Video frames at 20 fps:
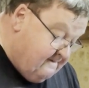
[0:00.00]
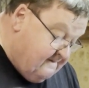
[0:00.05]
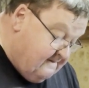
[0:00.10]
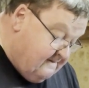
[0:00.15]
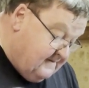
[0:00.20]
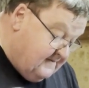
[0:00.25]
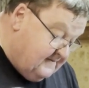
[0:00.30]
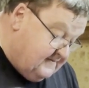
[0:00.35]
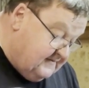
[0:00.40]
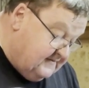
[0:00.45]

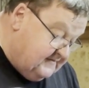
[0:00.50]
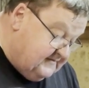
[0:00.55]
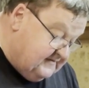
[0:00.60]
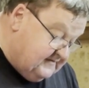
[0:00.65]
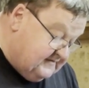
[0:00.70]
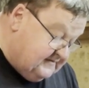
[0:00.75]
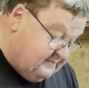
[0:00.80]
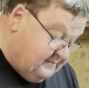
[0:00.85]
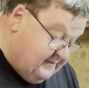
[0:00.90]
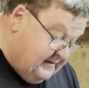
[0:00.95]
Because I
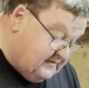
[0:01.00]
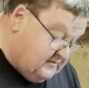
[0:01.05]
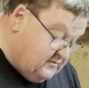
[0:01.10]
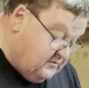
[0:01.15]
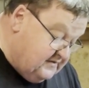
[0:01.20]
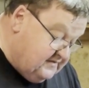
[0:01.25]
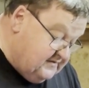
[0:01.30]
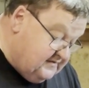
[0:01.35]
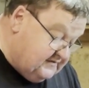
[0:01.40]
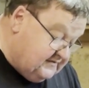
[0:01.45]
suspect
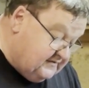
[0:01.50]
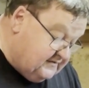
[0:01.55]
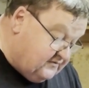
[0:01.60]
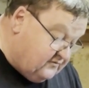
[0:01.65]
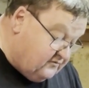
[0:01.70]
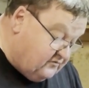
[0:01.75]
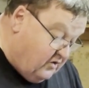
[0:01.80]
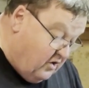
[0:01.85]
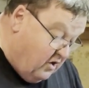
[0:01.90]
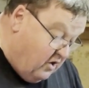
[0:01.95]
when this is
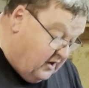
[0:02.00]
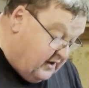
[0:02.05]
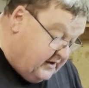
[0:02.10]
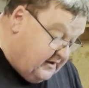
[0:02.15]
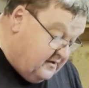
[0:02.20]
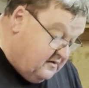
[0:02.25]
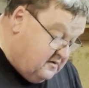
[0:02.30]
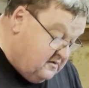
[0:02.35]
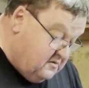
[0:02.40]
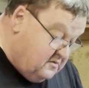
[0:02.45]
right,
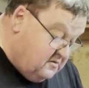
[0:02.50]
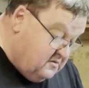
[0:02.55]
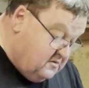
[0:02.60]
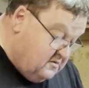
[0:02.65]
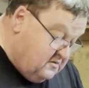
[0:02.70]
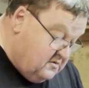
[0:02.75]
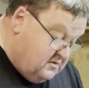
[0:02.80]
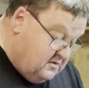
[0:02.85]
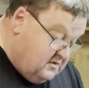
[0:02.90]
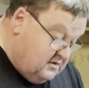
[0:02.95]

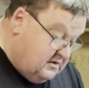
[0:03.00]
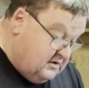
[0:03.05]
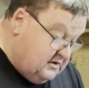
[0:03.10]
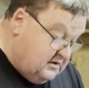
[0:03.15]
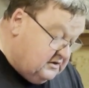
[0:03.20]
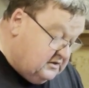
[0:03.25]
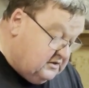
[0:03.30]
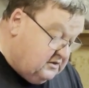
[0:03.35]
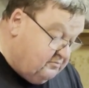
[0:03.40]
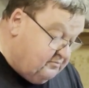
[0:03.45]

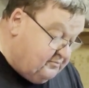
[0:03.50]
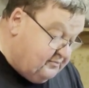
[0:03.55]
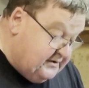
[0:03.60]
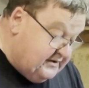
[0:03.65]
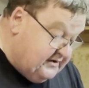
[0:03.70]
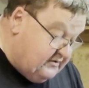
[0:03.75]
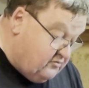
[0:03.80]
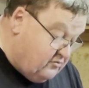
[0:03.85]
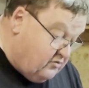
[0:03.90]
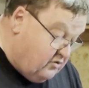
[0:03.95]
it'll
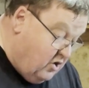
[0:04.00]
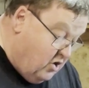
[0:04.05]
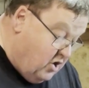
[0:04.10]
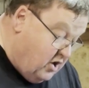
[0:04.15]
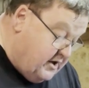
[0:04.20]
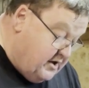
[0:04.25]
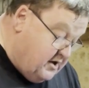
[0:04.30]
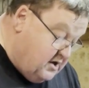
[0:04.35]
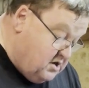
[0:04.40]
be right.